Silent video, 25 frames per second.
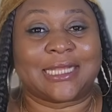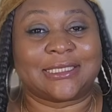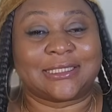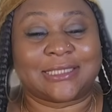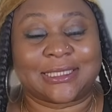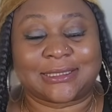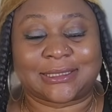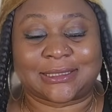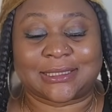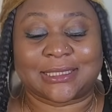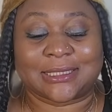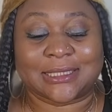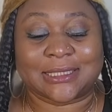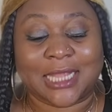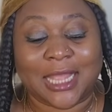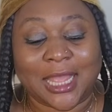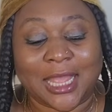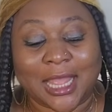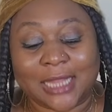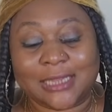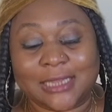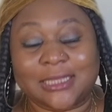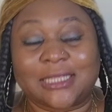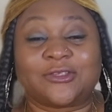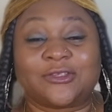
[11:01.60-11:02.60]
digesting
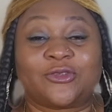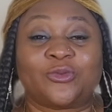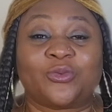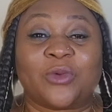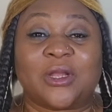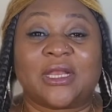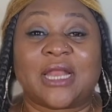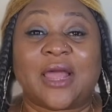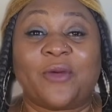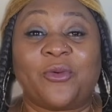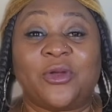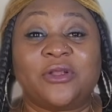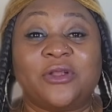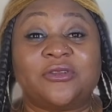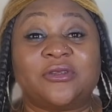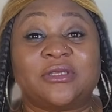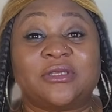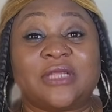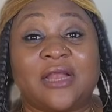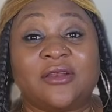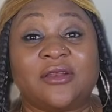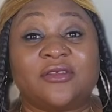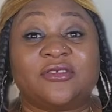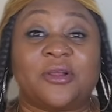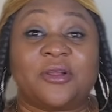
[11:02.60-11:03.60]
this one, I want to
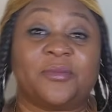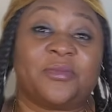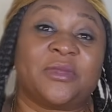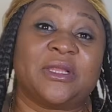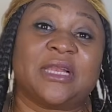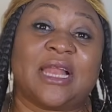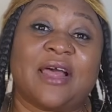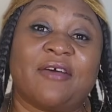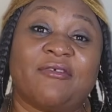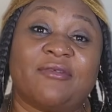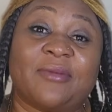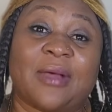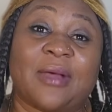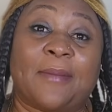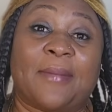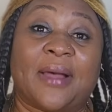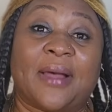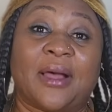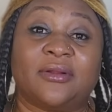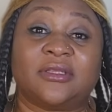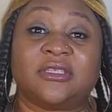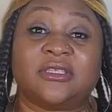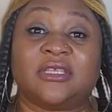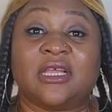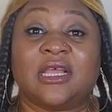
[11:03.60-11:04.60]
tell you something
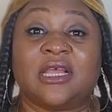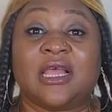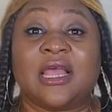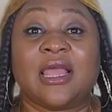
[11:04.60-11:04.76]
about